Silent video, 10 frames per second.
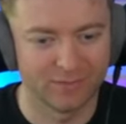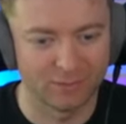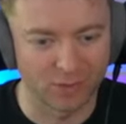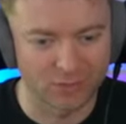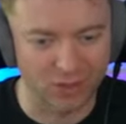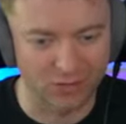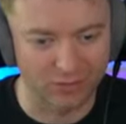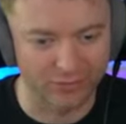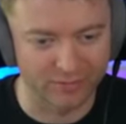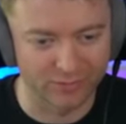most
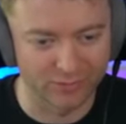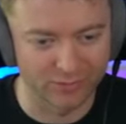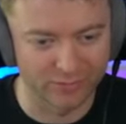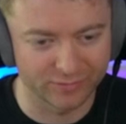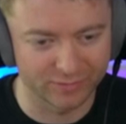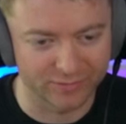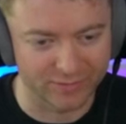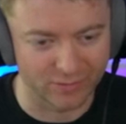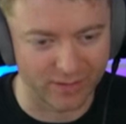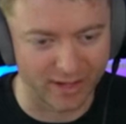concrete move.
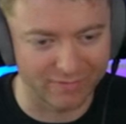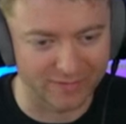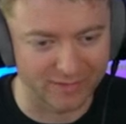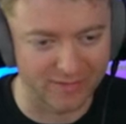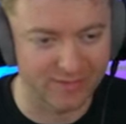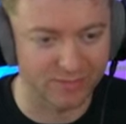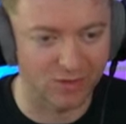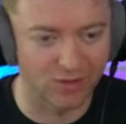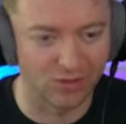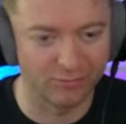go f6, so
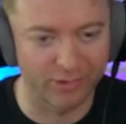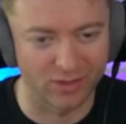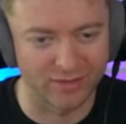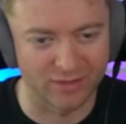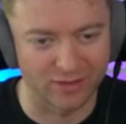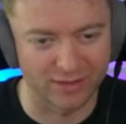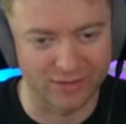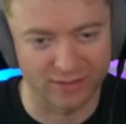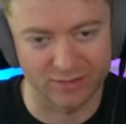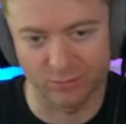all pawns guard
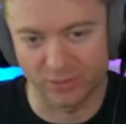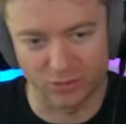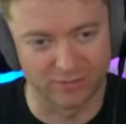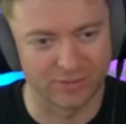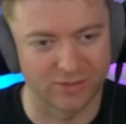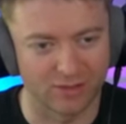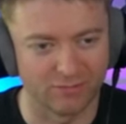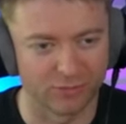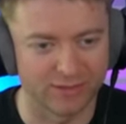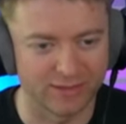each other. We could have just
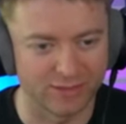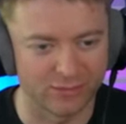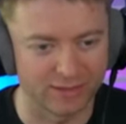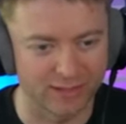gone rook d2 and